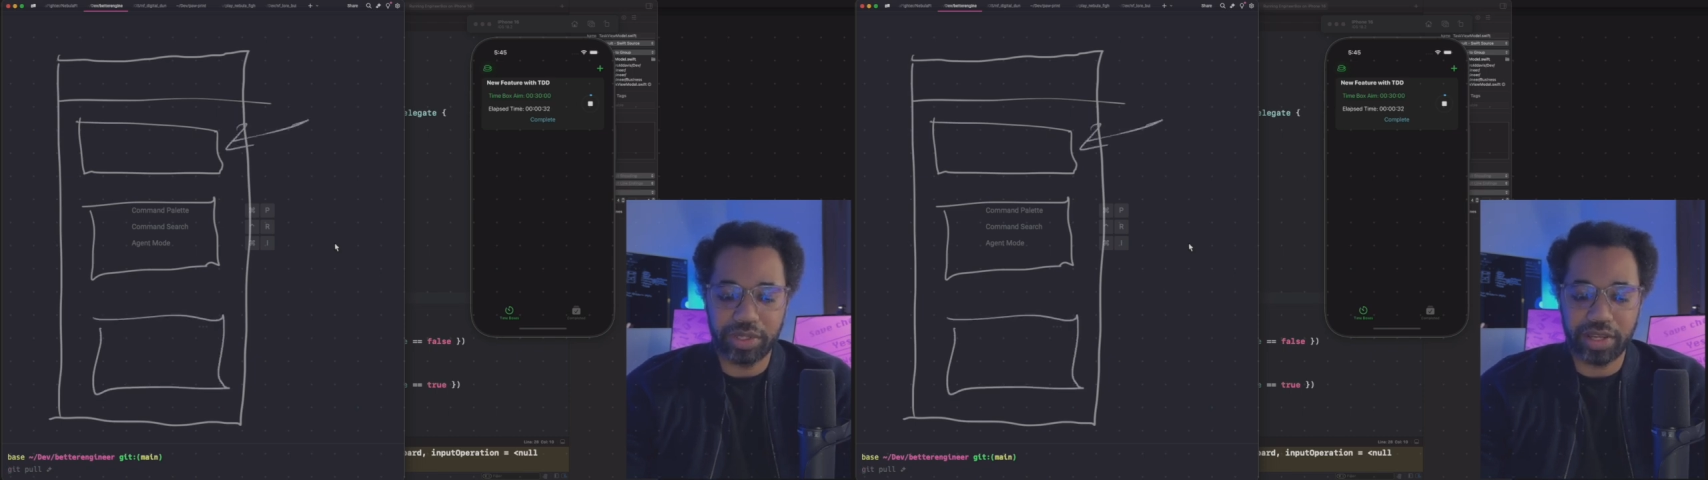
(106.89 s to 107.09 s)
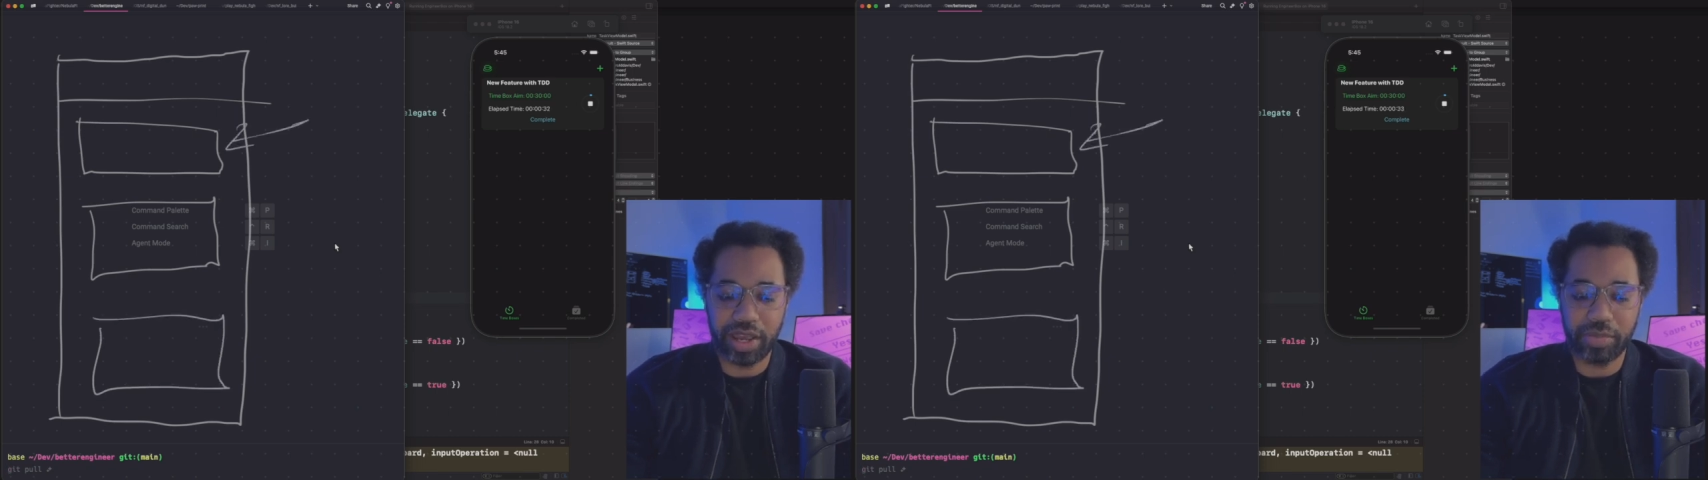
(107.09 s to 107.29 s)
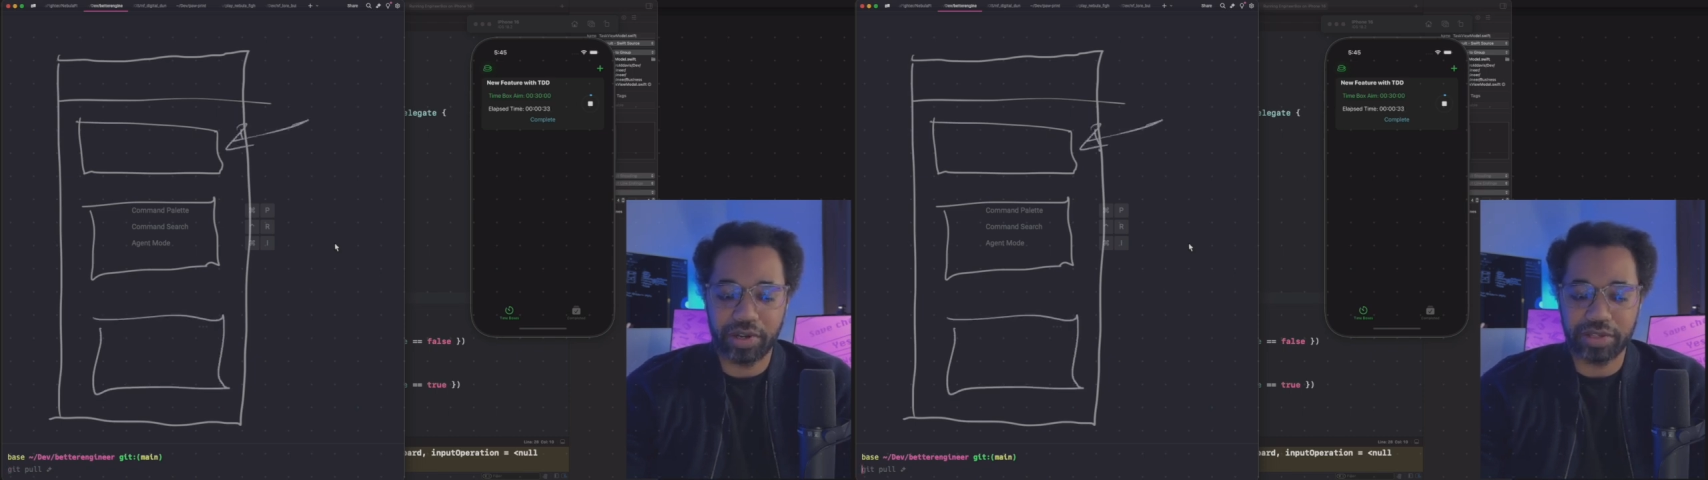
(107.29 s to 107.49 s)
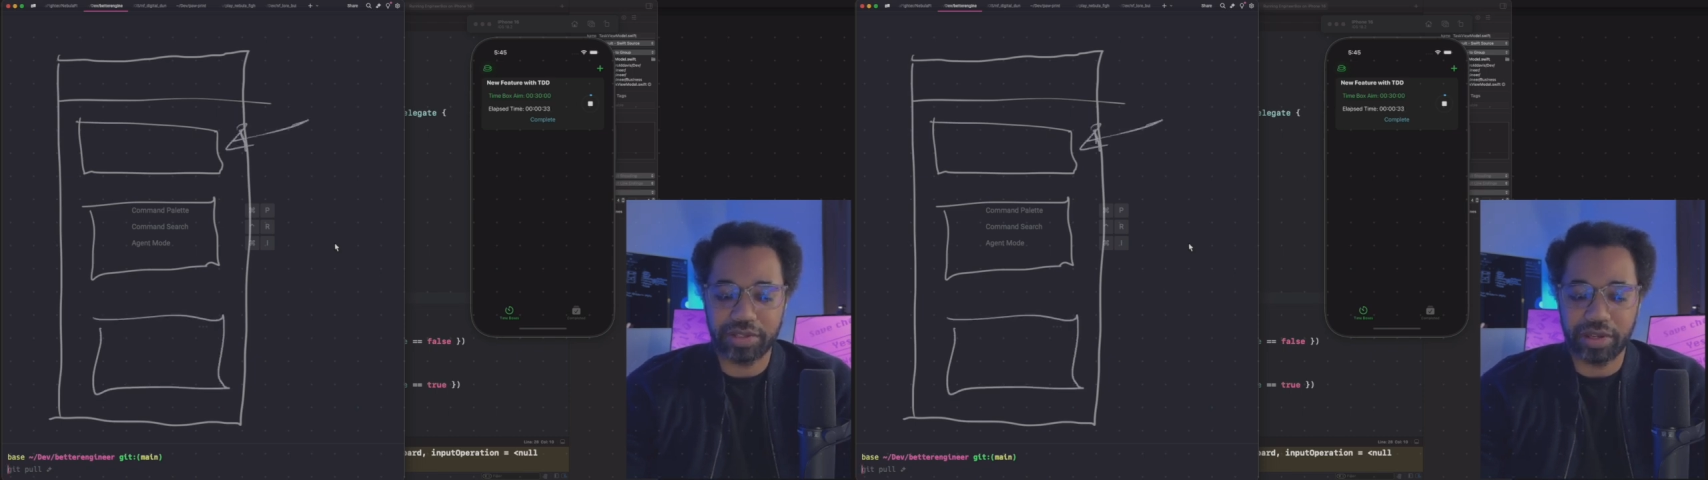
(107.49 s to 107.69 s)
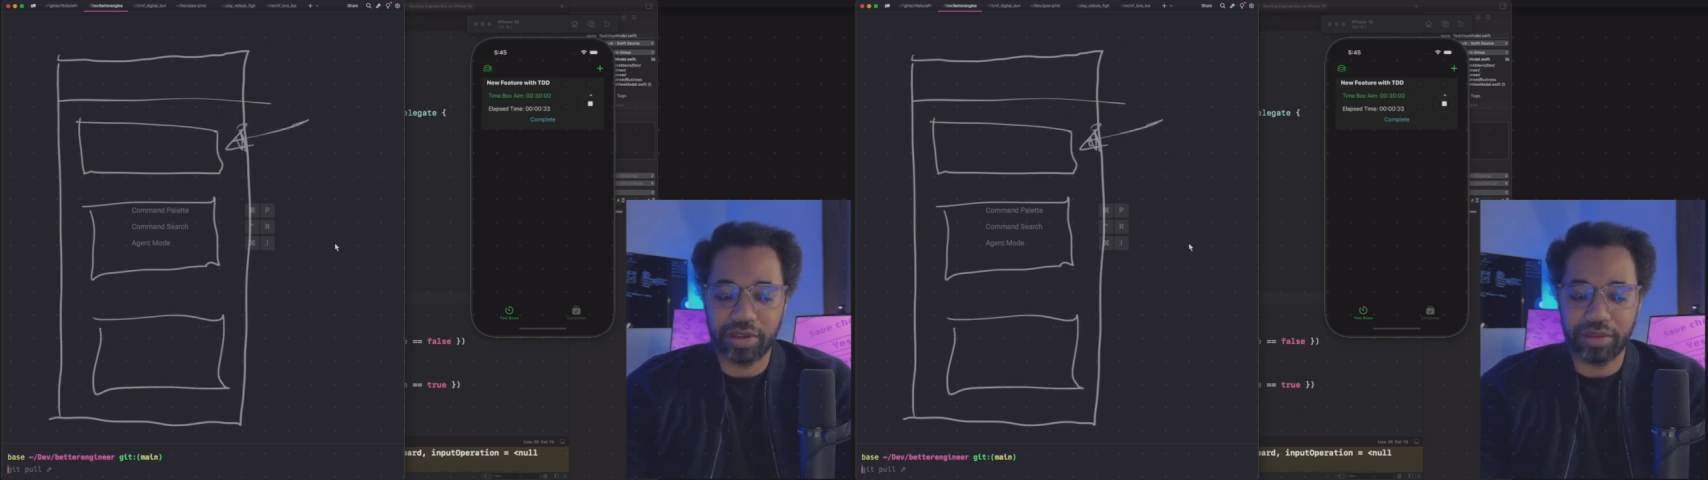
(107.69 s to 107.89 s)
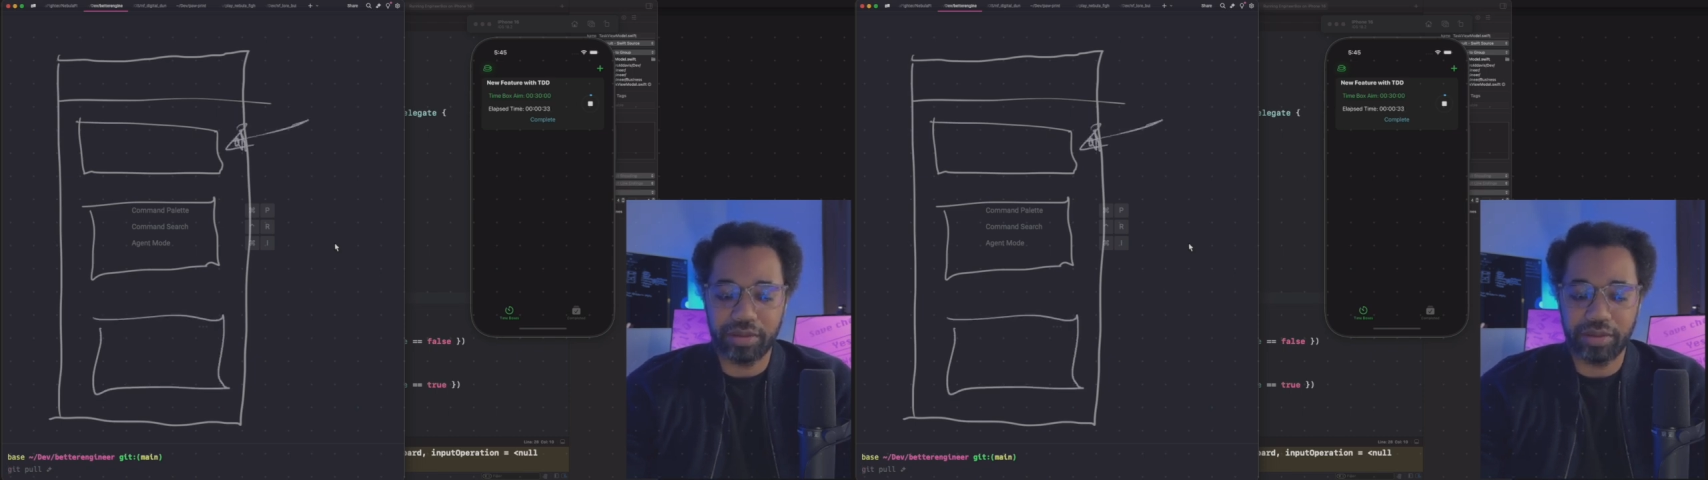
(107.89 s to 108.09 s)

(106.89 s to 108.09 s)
tap on a cell,